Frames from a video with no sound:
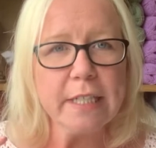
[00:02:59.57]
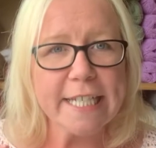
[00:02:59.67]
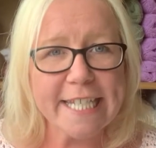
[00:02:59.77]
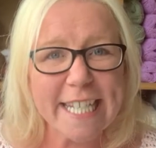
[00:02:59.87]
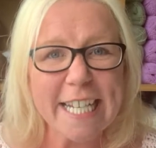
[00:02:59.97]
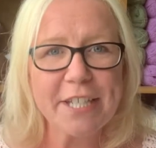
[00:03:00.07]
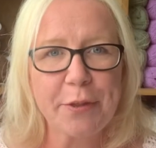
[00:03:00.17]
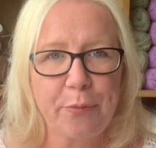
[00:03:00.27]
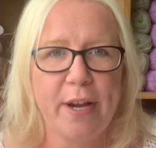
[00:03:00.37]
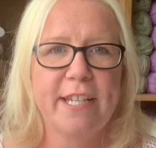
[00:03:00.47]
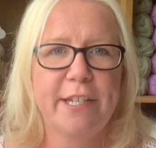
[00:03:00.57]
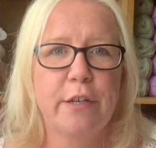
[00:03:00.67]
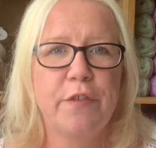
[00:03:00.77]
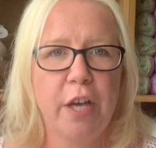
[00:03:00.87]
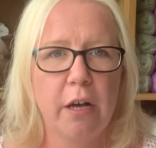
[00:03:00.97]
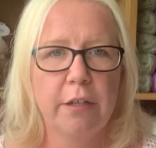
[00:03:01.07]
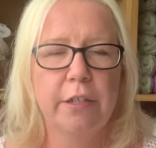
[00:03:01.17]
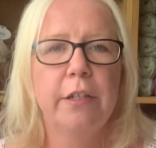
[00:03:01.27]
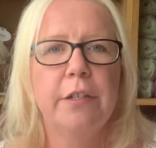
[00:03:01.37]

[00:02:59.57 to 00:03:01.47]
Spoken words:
6 threads of yarn